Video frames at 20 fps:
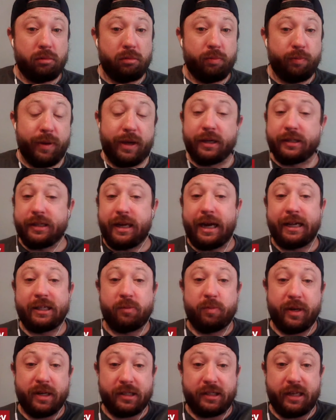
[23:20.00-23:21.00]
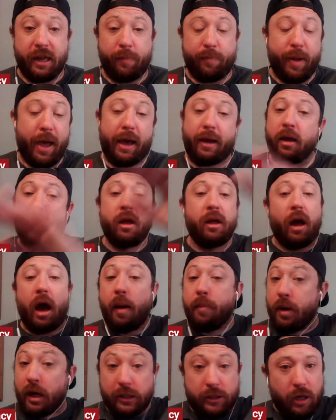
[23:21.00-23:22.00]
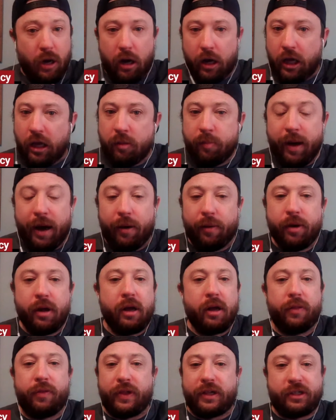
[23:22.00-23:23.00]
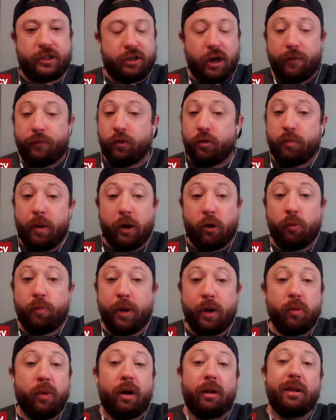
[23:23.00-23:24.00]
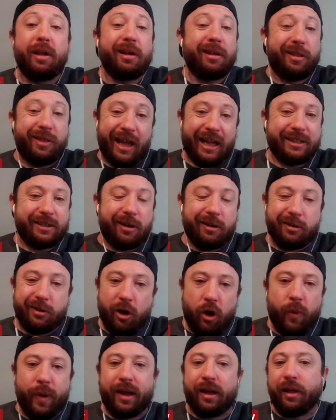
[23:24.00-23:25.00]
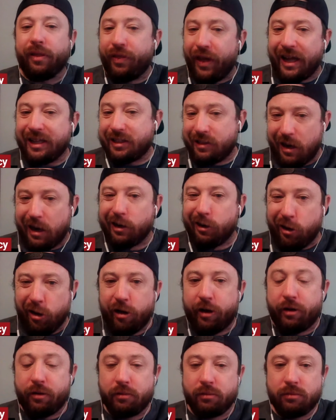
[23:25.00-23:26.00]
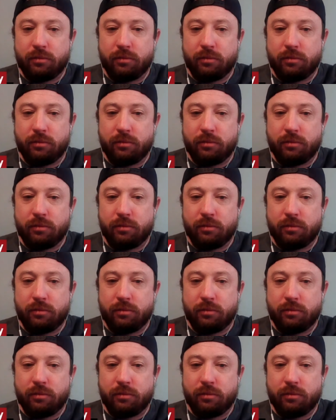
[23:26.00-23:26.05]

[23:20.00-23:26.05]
because it hasn't been a step back. I'm not talking about the stuff with Michael Bidwill. That's ongoing. That's not good.